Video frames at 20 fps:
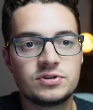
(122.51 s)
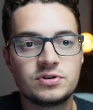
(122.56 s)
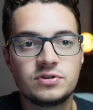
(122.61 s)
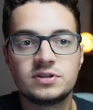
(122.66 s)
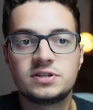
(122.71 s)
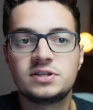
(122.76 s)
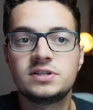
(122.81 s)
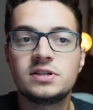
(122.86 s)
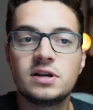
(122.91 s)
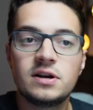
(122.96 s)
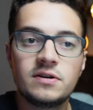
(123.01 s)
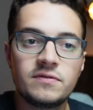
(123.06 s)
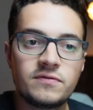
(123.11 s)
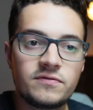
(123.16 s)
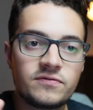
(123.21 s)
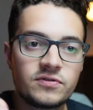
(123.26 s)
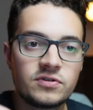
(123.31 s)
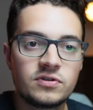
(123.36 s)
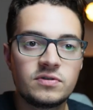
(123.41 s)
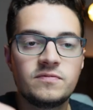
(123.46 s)
So this is a
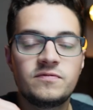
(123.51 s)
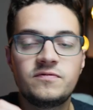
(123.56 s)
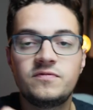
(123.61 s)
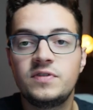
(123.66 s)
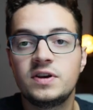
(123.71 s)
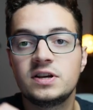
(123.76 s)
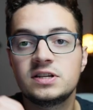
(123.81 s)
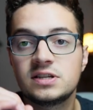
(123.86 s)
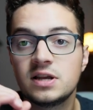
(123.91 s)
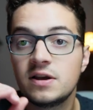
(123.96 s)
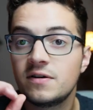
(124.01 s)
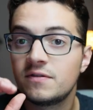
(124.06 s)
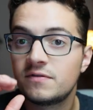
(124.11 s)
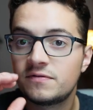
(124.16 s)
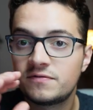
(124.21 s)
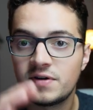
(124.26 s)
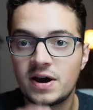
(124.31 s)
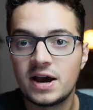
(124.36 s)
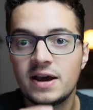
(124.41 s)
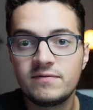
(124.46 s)
firm fixed
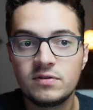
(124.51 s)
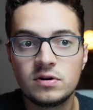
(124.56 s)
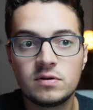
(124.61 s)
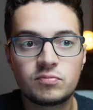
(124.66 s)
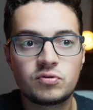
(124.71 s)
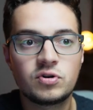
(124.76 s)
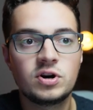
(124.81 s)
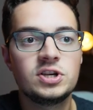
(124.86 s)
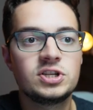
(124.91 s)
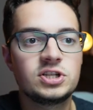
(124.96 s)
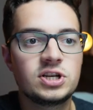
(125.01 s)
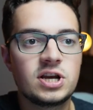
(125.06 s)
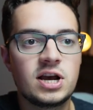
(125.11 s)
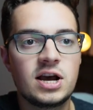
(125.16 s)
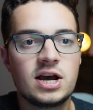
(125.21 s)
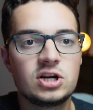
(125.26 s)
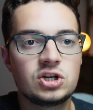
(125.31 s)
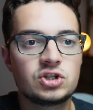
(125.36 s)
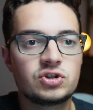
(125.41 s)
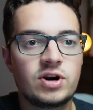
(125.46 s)
5-year price
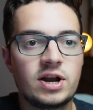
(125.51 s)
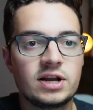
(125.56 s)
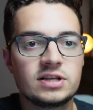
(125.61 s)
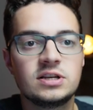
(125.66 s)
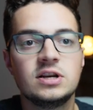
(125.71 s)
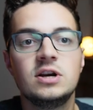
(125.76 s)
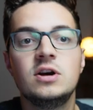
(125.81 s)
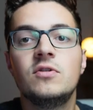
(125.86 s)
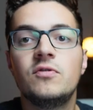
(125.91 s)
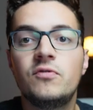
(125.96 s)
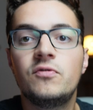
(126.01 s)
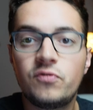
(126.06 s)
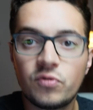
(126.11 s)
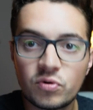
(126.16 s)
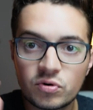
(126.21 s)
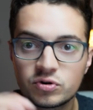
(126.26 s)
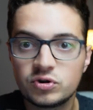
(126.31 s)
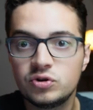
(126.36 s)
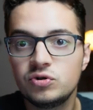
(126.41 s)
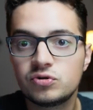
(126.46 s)
contract
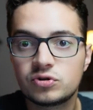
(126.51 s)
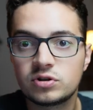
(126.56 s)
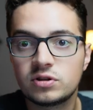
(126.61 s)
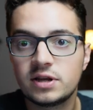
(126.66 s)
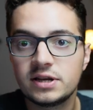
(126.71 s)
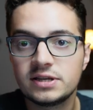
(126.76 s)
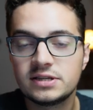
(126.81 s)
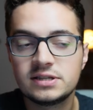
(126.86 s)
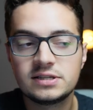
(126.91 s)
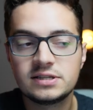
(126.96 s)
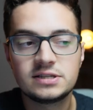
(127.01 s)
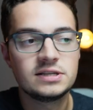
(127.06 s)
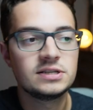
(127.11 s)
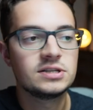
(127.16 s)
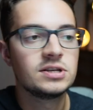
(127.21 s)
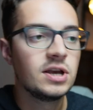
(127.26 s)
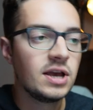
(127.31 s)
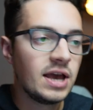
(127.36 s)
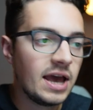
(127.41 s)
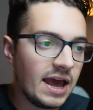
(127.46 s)
for user
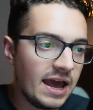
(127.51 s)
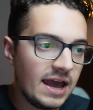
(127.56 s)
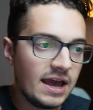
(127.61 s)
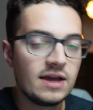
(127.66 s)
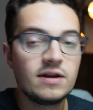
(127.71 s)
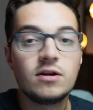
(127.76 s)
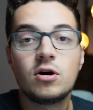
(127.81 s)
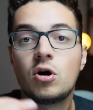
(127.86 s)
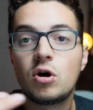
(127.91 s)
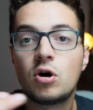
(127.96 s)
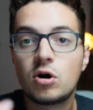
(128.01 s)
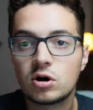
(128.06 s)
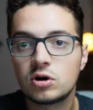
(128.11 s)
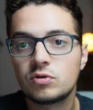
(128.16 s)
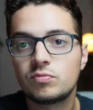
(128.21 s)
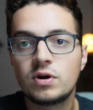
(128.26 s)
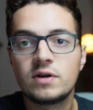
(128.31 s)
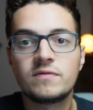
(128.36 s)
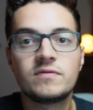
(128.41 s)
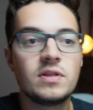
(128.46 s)
licenses and
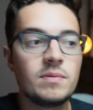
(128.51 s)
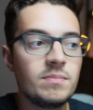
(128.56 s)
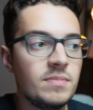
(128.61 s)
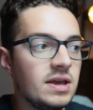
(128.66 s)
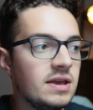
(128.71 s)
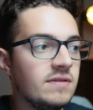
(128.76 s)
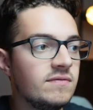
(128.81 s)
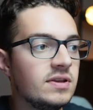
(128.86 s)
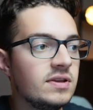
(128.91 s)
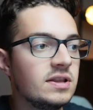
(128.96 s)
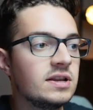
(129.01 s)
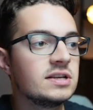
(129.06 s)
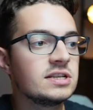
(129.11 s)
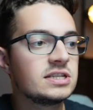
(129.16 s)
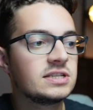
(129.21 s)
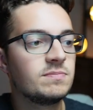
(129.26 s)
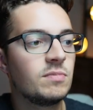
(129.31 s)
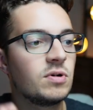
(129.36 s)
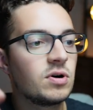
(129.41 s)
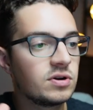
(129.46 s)
hardware for the Maven
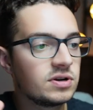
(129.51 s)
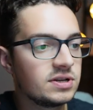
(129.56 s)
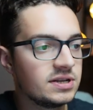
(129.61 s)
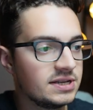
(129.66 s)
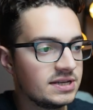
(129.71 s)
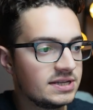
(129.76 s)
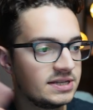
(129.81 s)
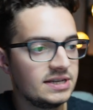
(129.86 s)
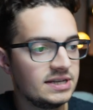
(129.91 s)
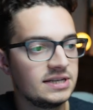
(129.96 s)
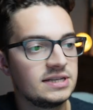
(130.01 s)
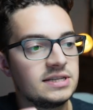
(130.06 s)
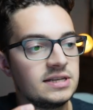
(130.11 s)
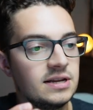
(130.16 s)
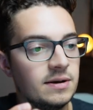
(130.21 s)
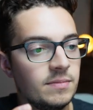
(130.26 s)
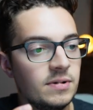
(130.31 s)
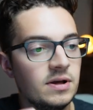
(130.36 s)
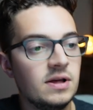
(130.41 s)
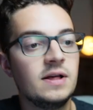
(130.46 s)
Smart
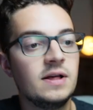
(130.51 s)
System.